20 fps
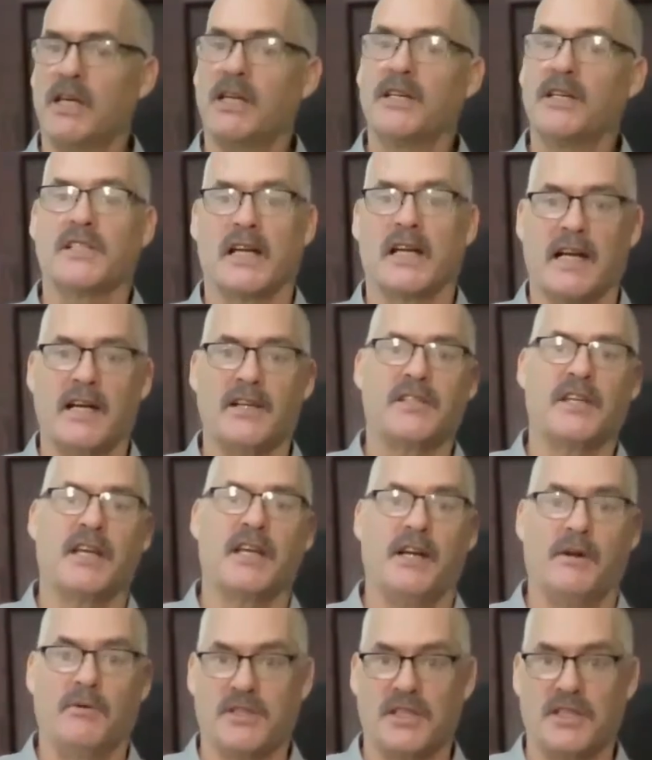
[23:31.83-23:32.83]
because, like I
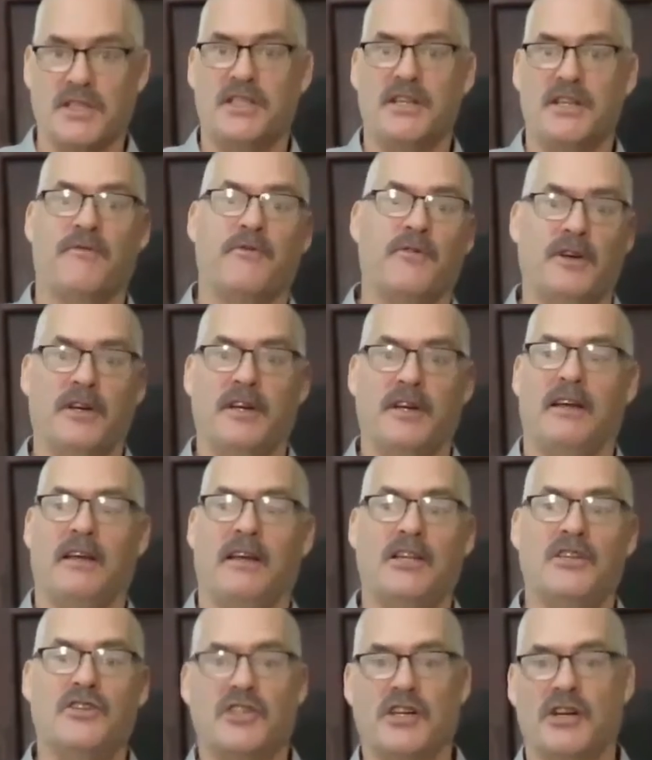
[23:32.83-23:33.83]
said, it was a different
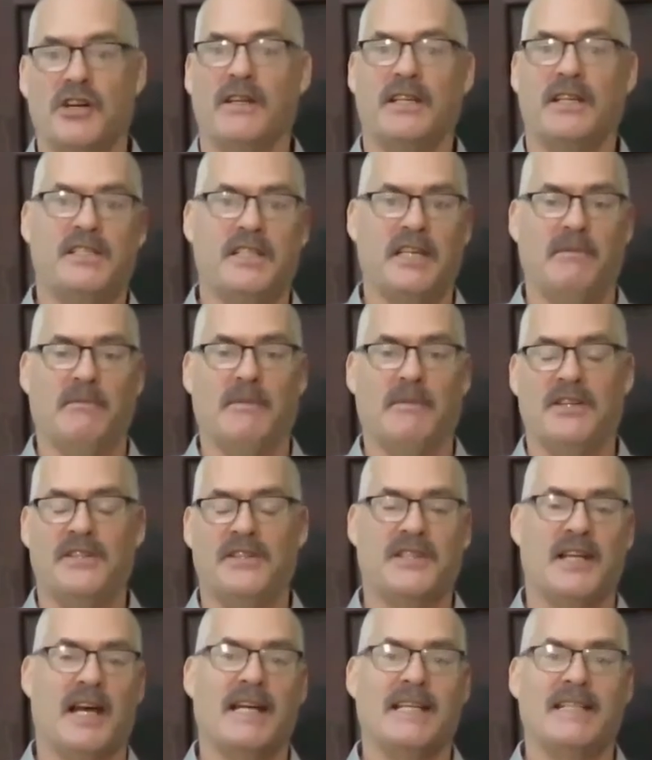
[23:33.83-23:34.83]
engineering team that
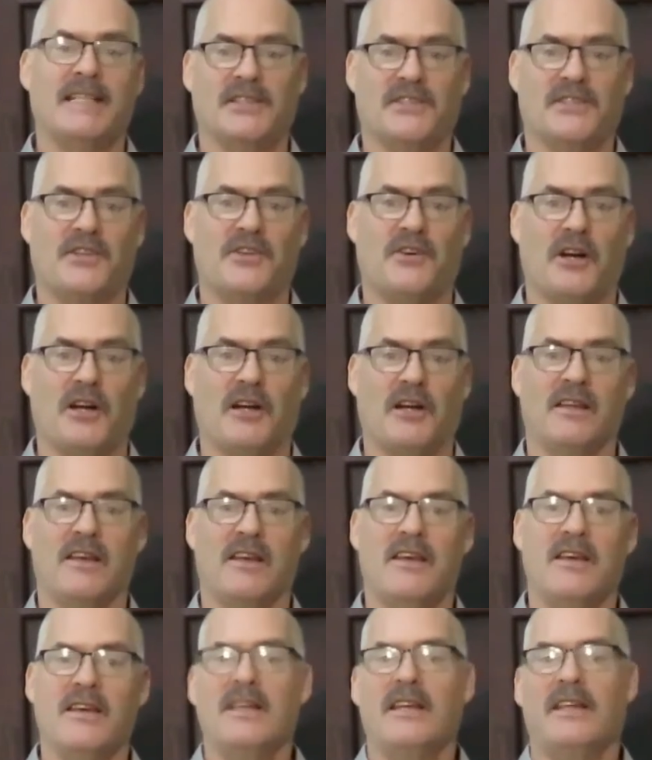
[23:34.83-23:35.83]
designed this car.
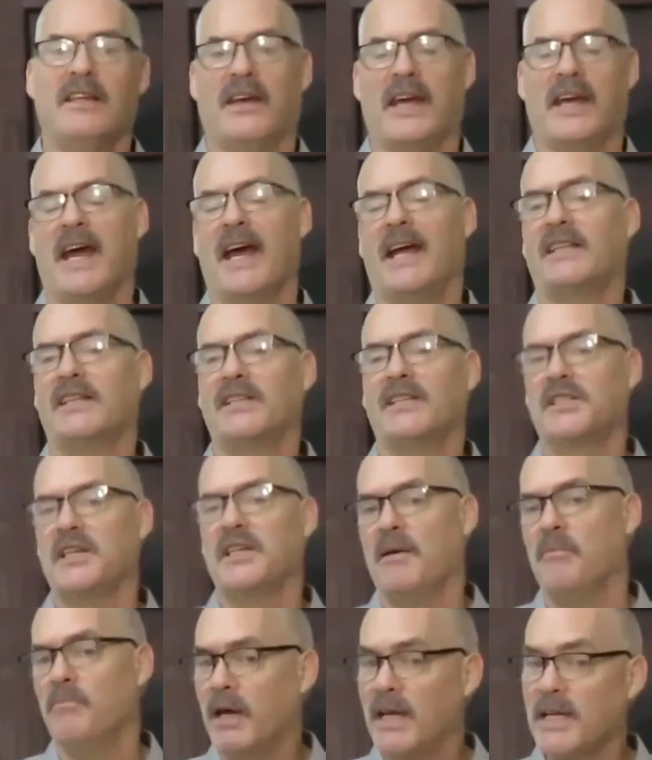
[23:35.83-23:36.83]
They had the
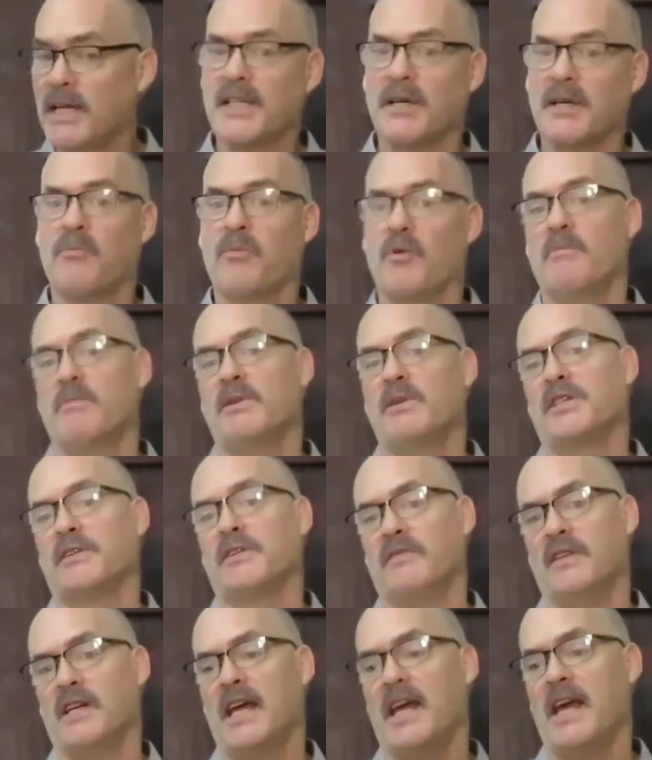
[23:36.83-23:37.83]
same basic premise
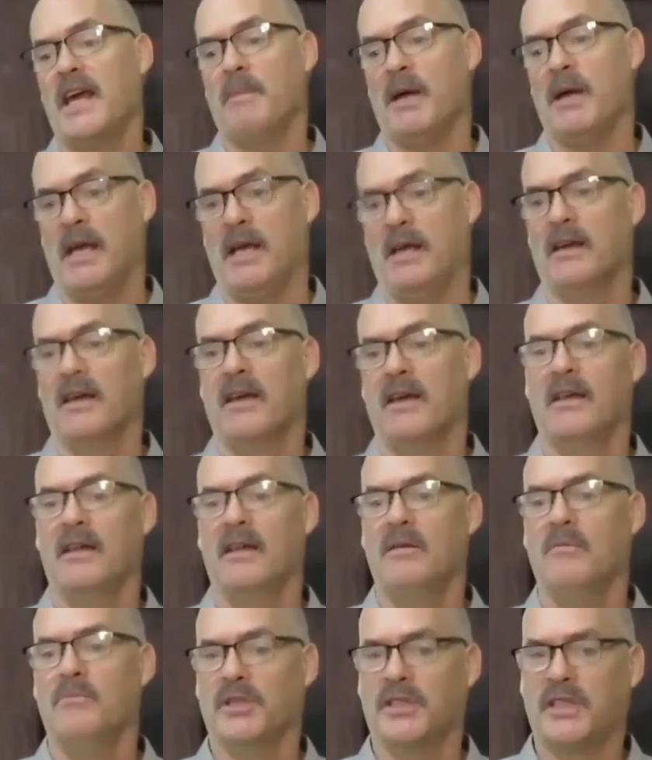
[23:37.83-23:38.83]
of the Hemi,
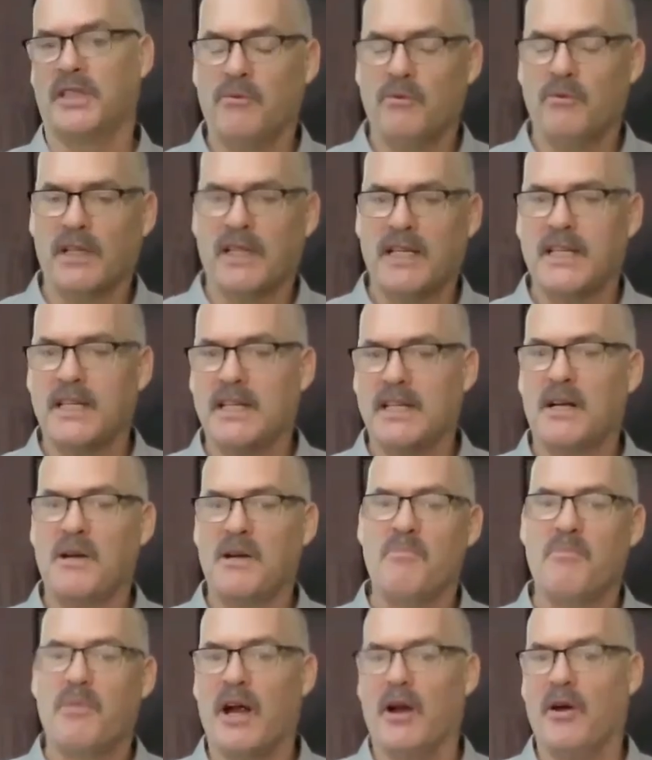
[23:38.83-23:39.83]
but they really didn't
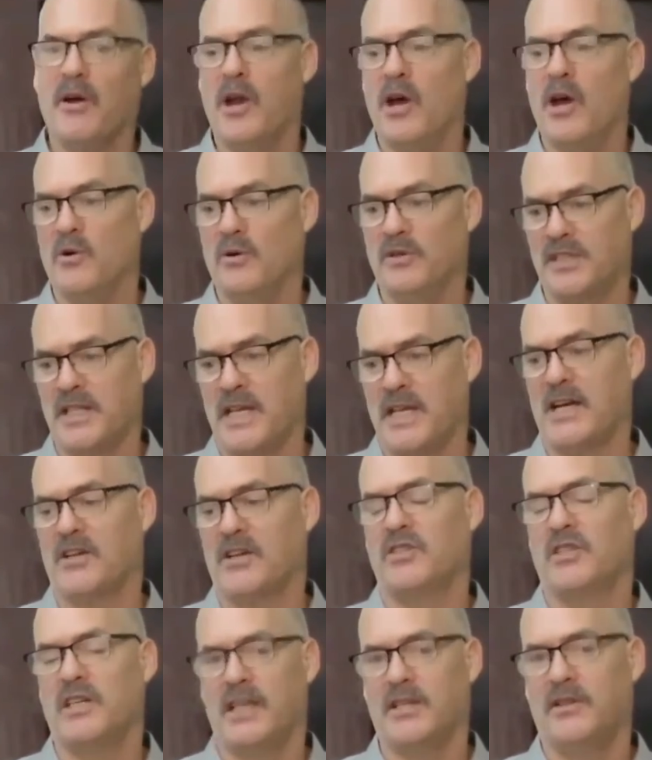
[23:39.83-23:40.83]
compare notes. They
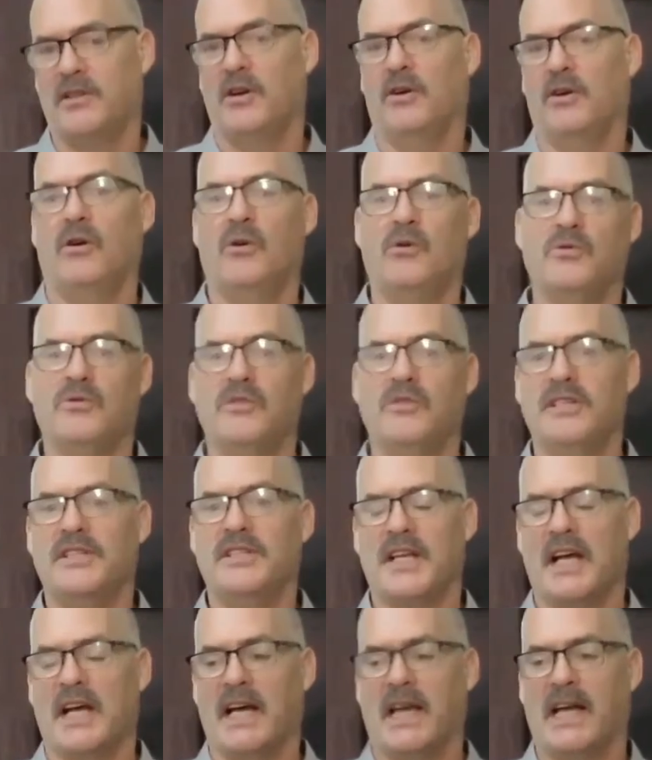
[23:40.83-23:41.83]
actually had their own
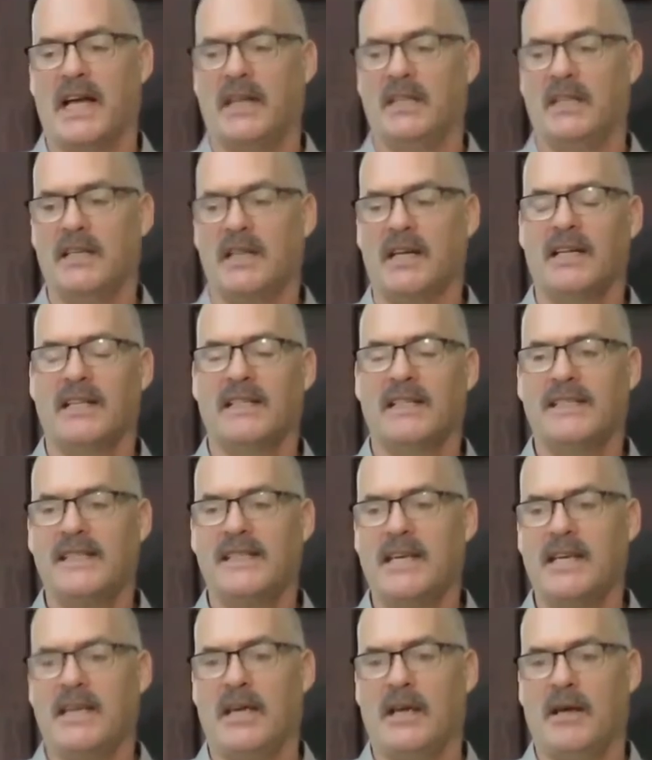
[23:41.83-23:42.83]
design
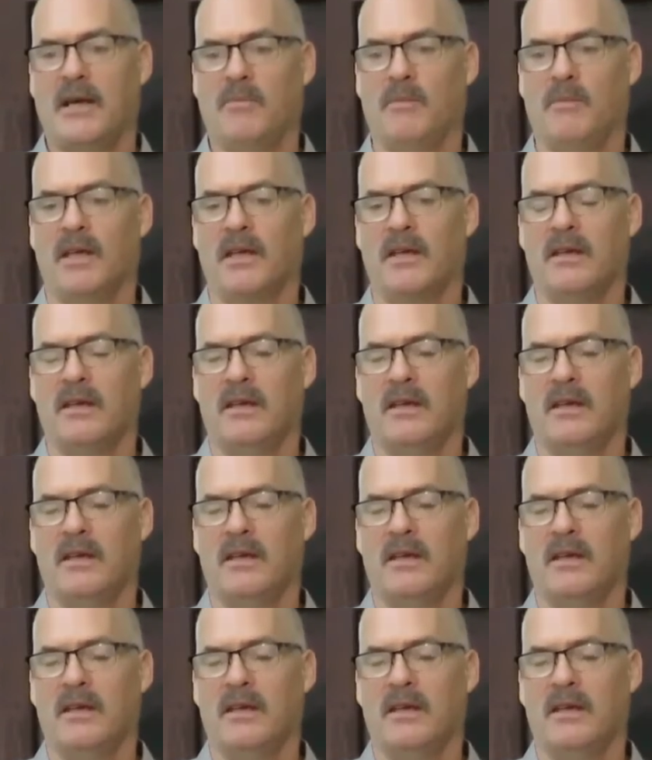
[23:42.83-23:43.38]
team.